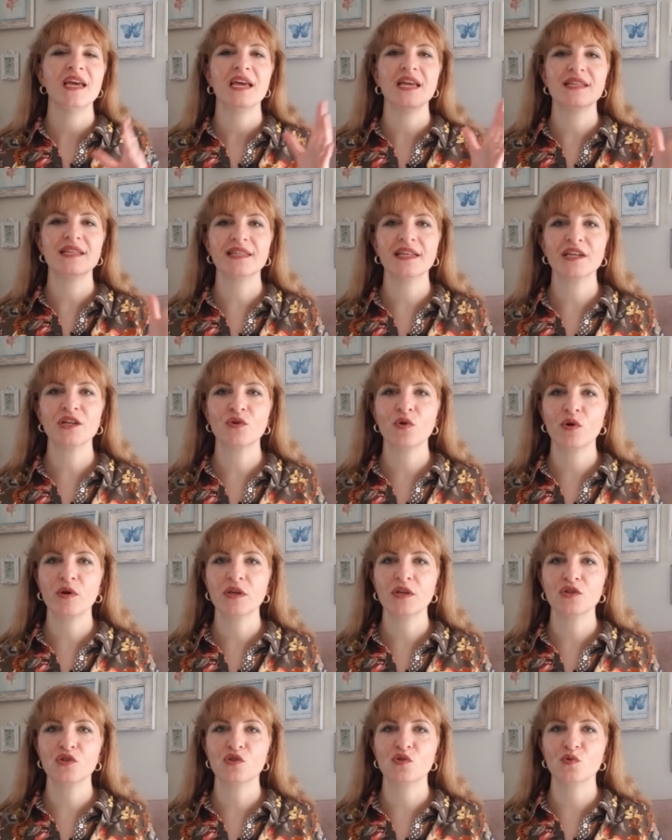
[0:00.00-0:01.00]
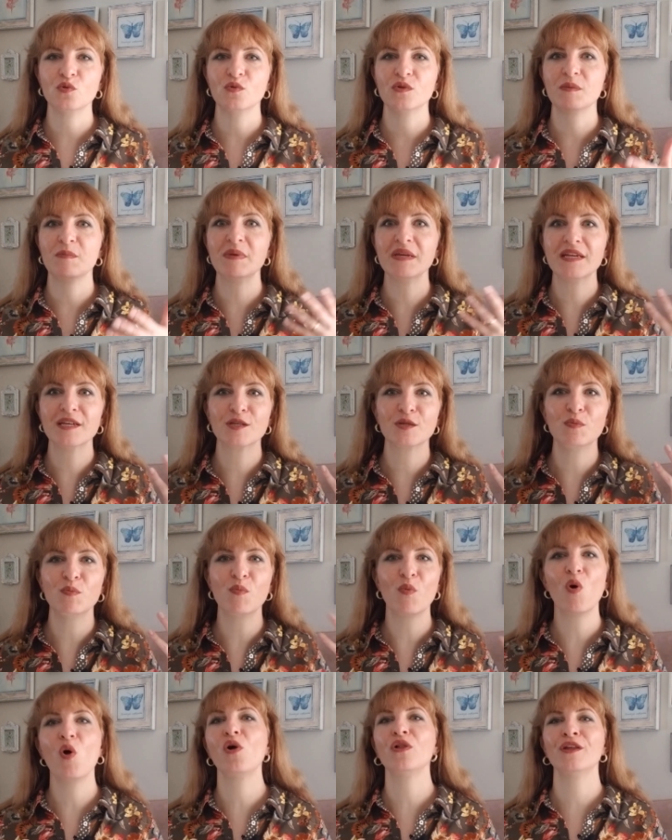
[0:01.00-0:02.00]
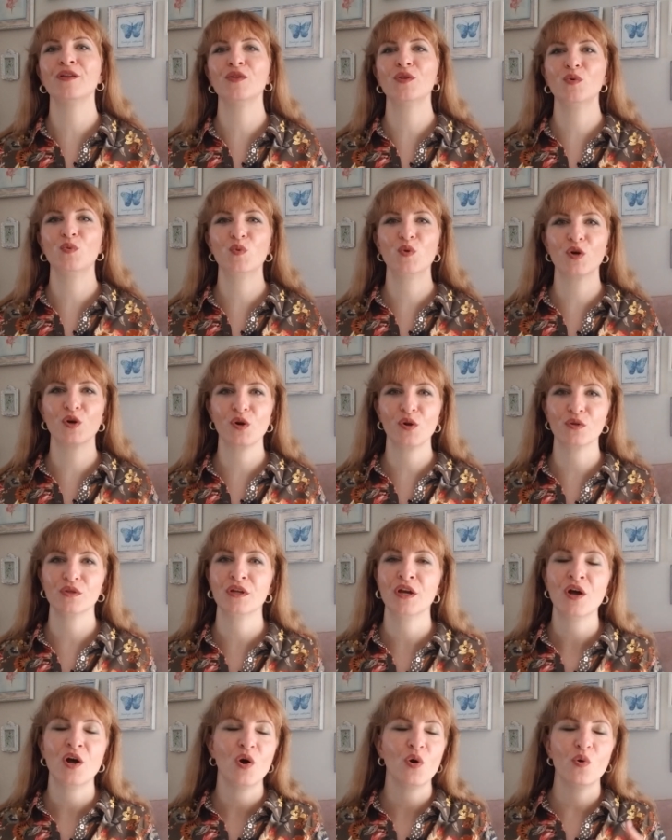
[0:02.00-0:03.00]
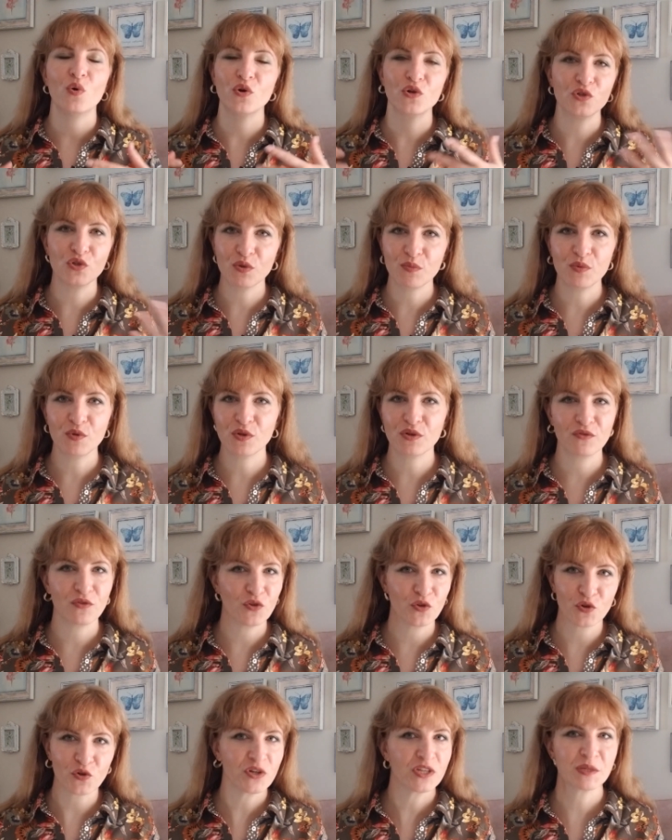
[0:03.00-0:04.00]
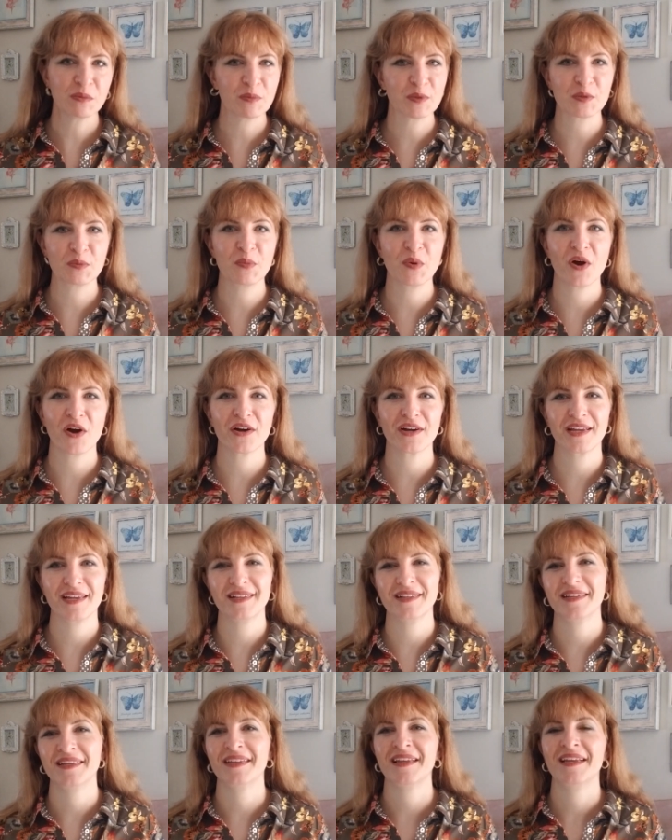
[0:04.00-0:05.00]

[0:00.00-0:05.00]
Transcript: It's like going to the biggest mall in the world or to a beautiful Christmas market.